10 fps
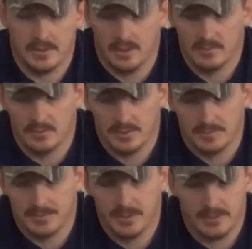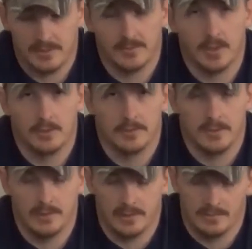comes with a protective coating
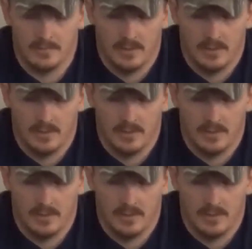on it,